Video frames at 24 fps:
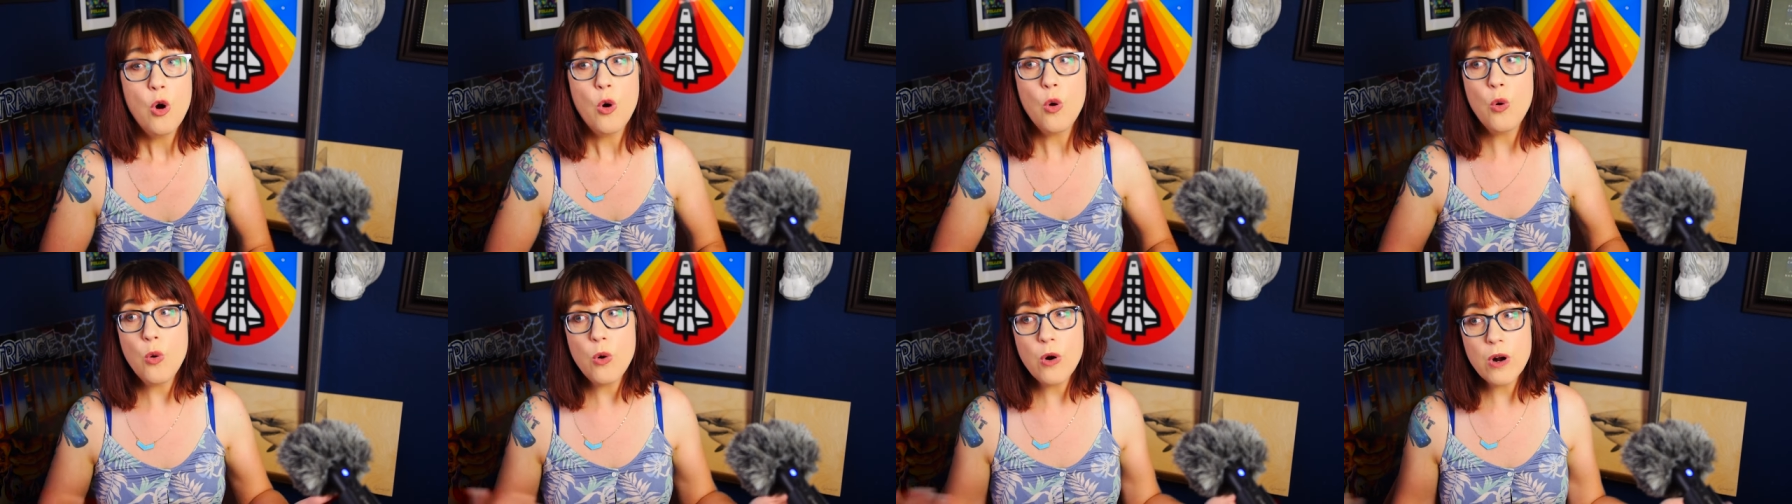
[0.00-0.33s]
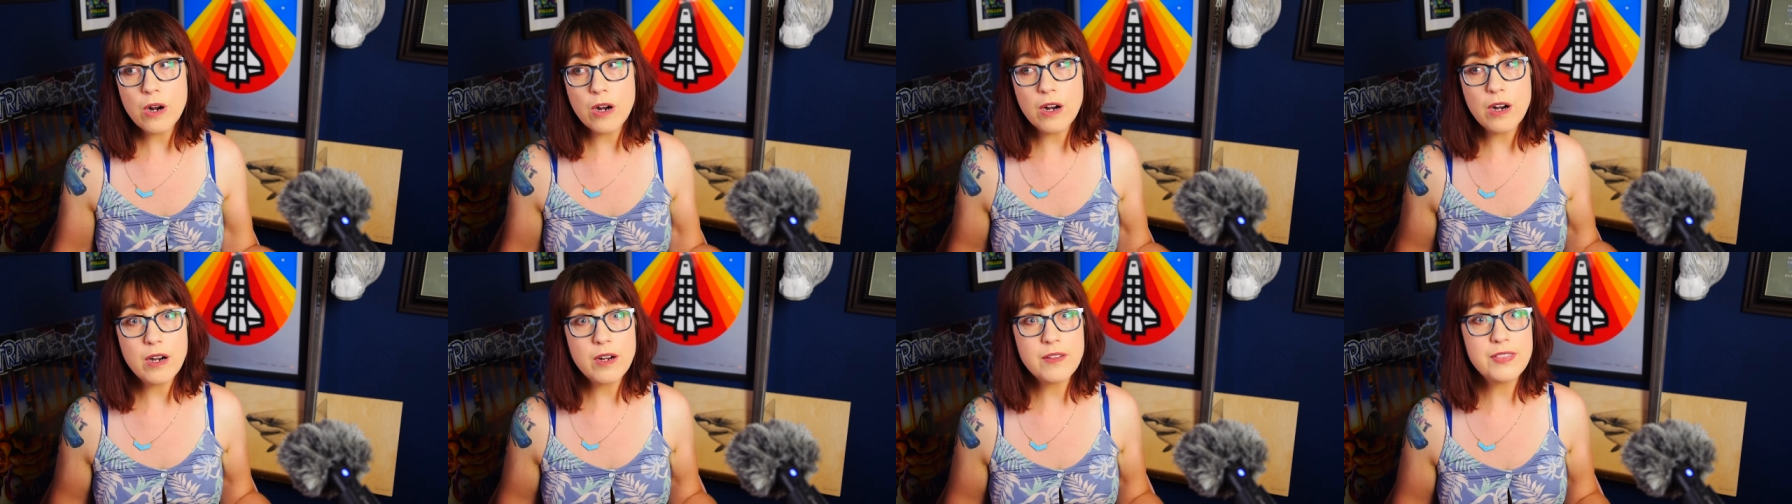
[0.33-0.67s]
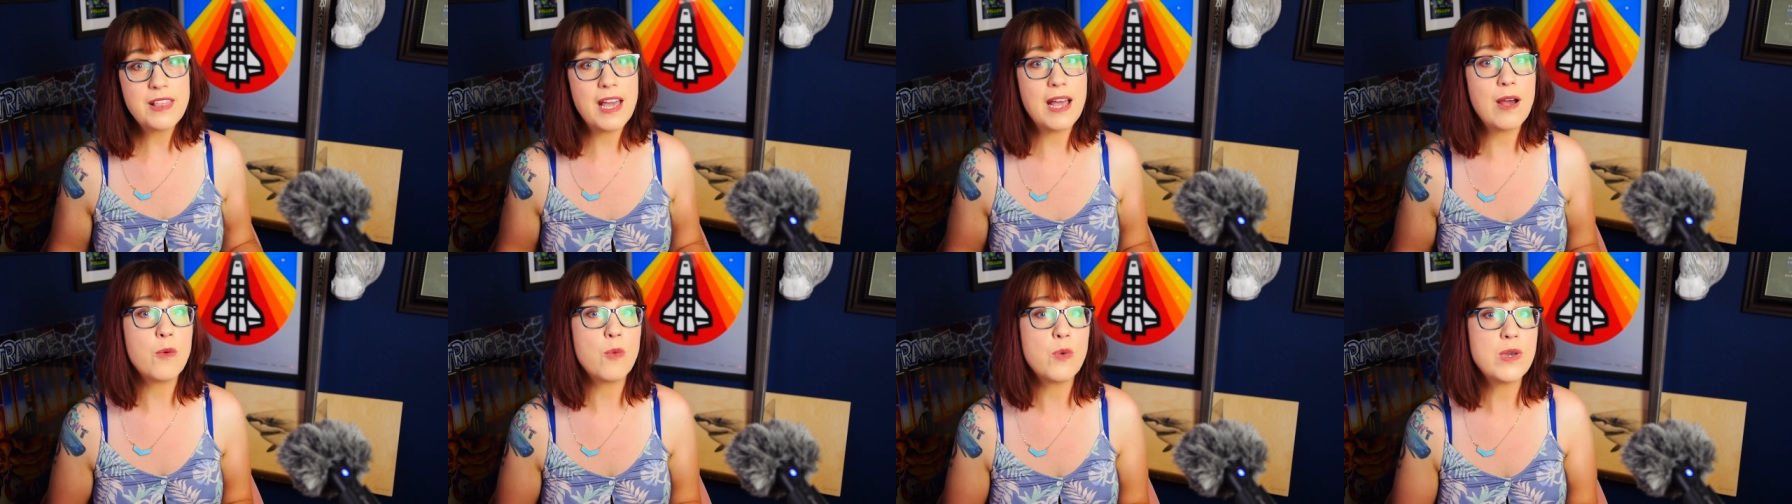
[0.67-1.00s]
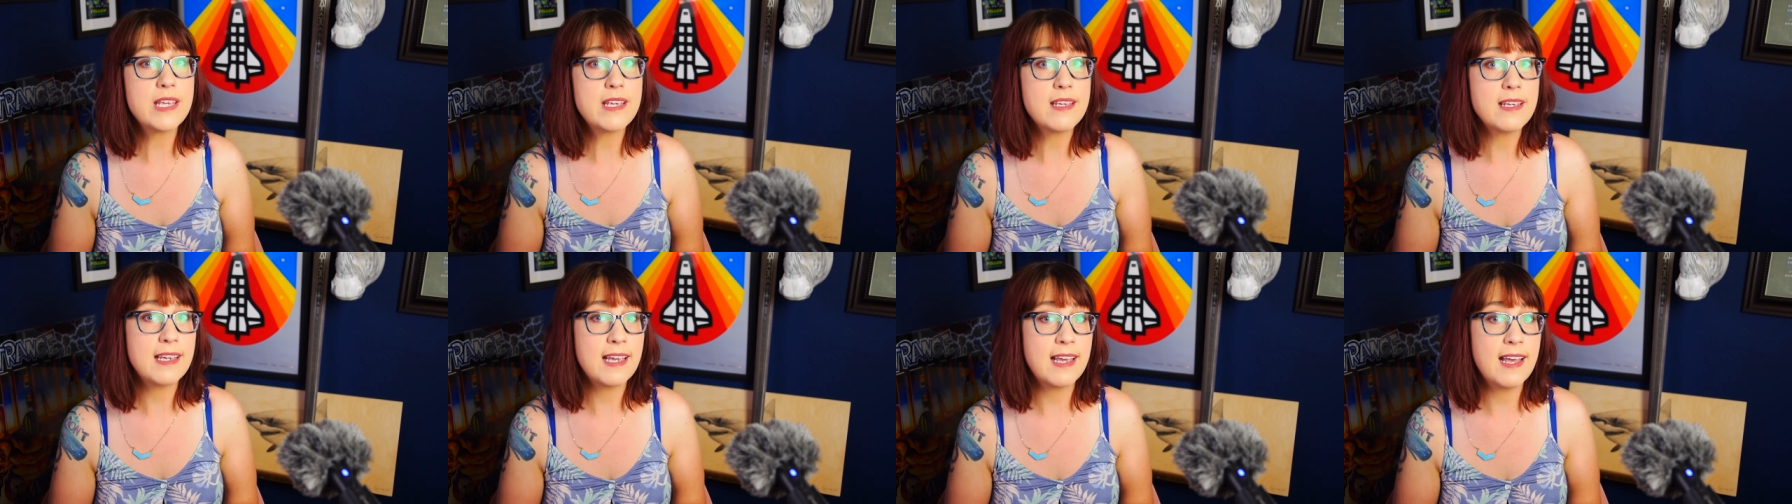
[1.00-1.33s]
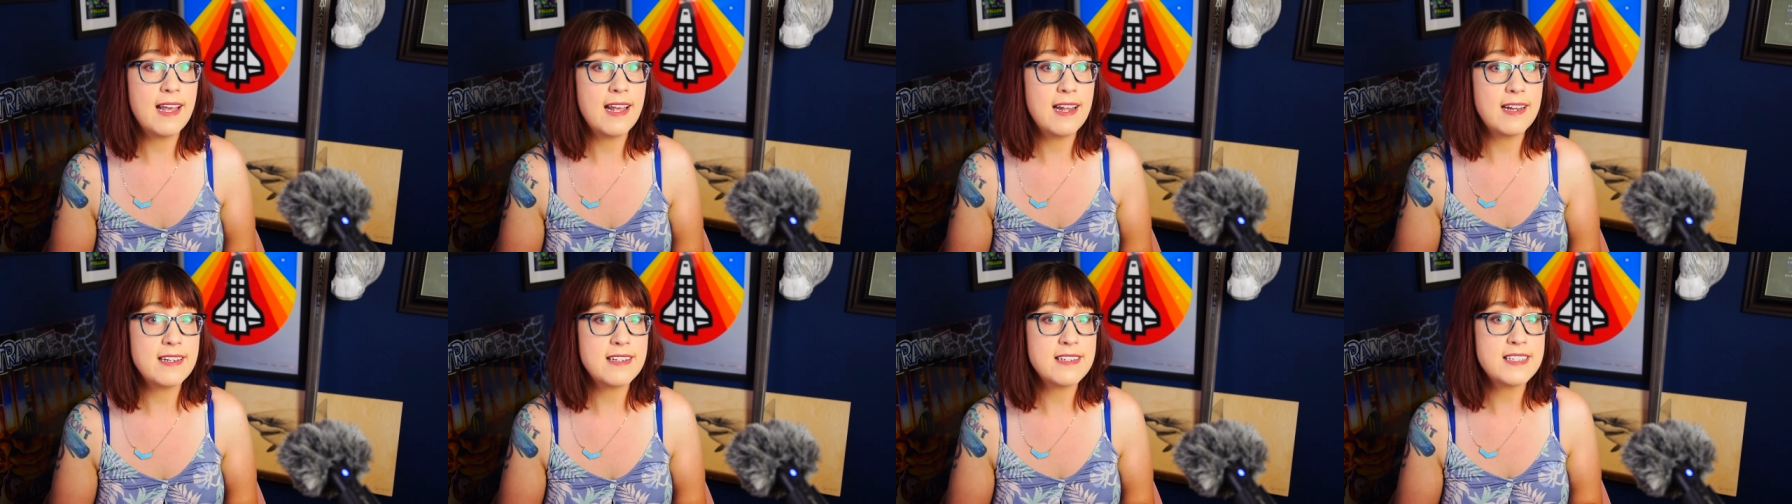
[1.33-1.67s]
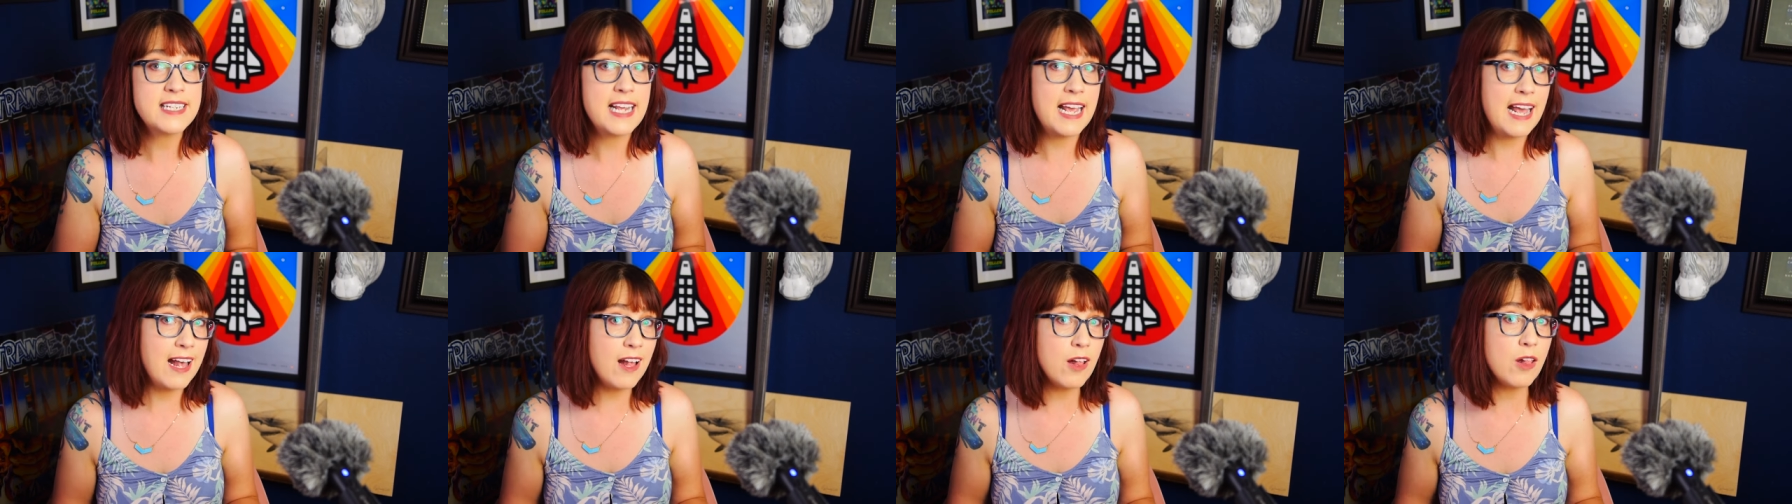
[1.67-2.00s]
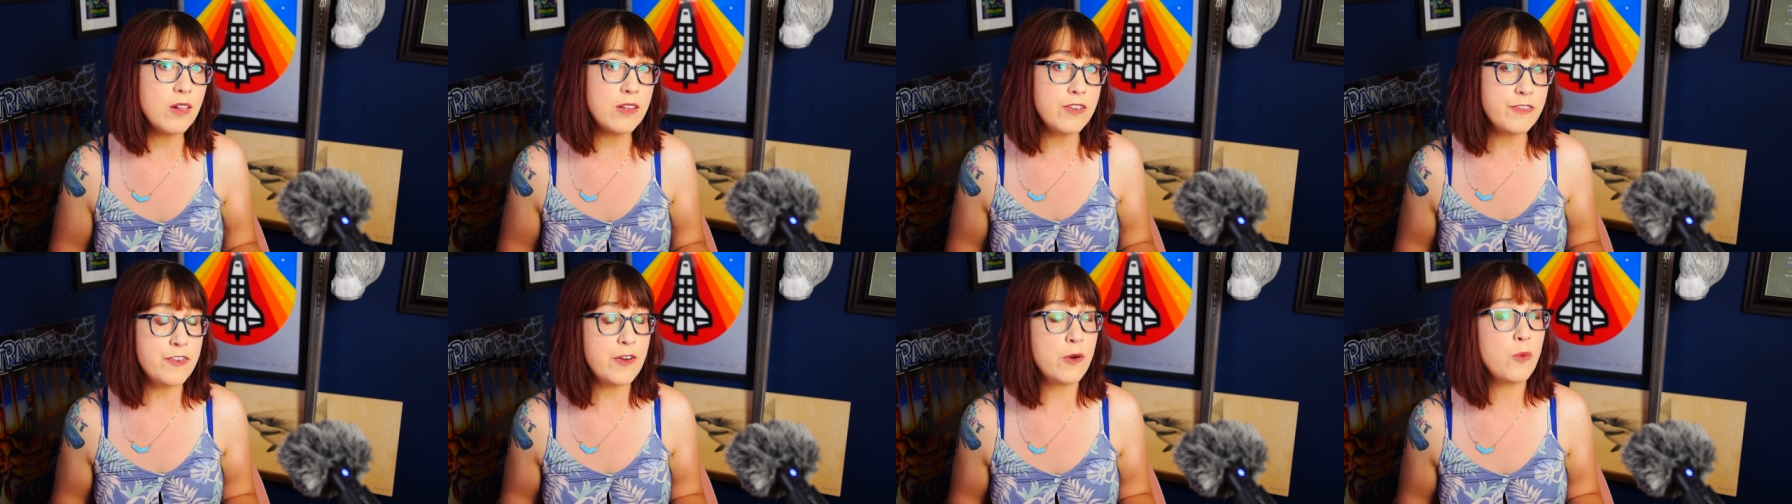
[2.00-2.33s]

or that we can tell if